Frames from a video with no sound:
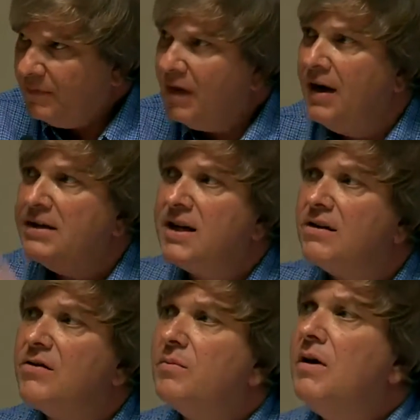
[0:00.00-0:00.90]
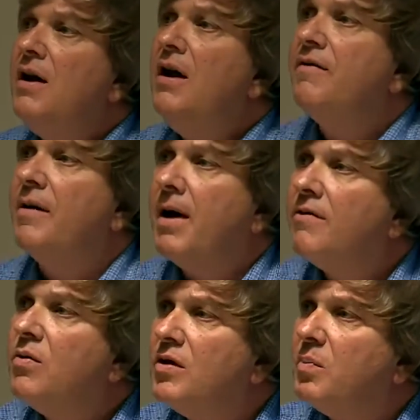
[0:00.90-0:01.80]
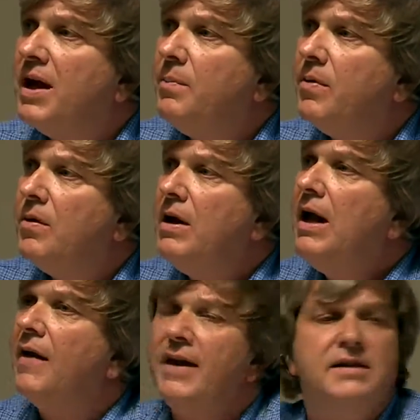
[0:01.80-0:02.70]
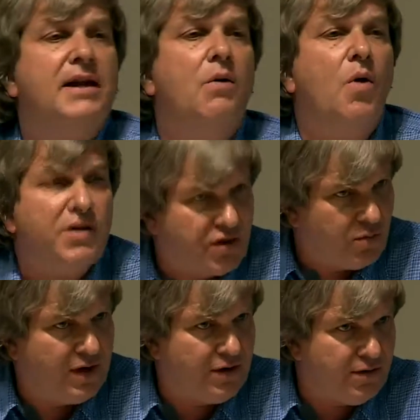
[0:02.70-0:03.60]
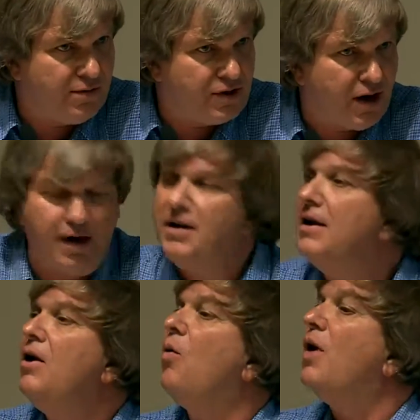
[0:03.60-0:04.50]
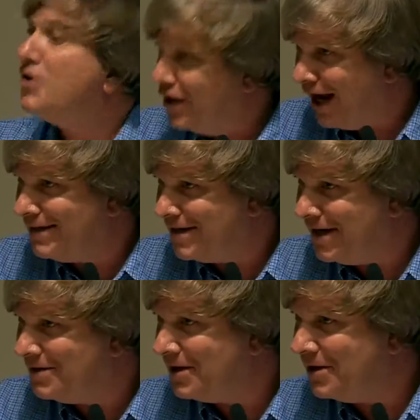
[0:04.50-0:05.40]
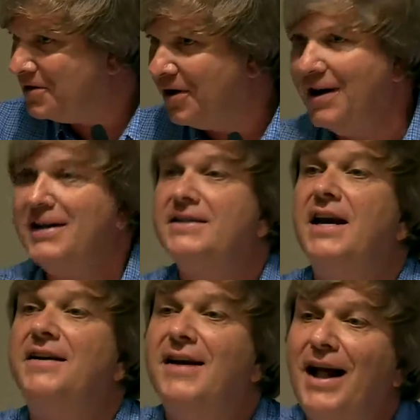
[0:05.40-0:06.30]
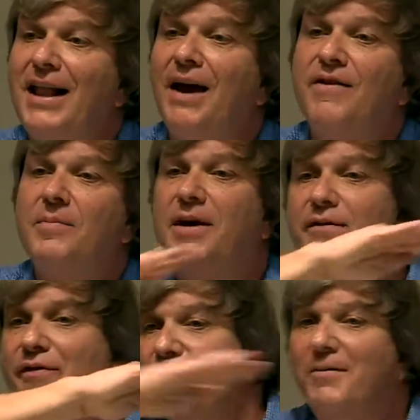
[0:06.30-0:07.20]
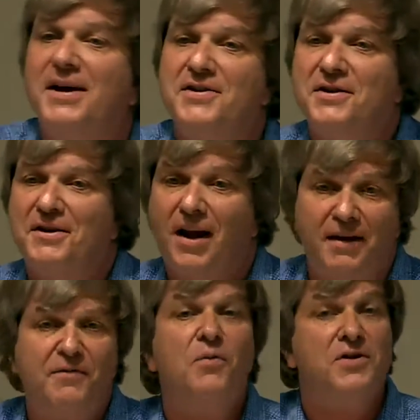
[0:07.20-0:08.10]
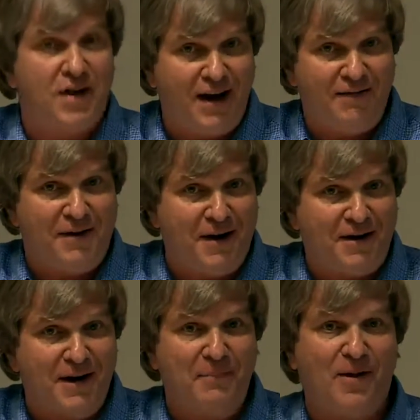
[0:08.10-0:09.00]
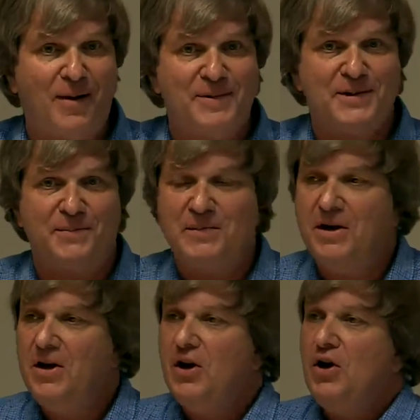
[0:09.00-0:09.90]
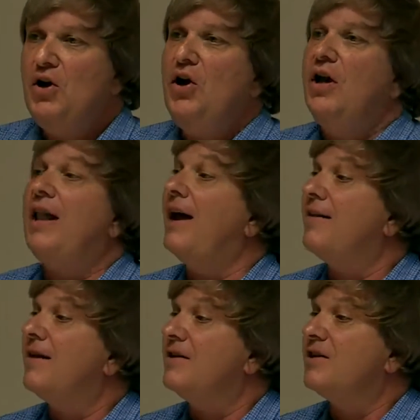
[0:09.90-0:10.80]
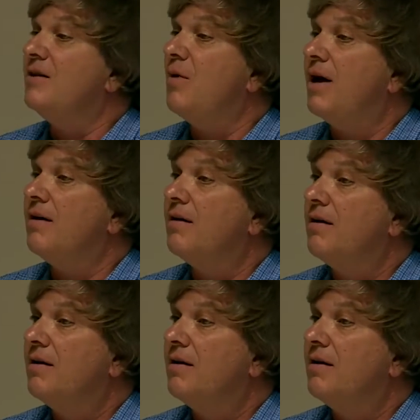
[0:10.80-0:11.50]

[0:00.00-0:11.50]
And I said to him, if I'm ever with people and they say, what should we do, John? What should I say, Cesar? And he said, tell everybody for the rest of your life, which I have done, I promised him. Like this, he went.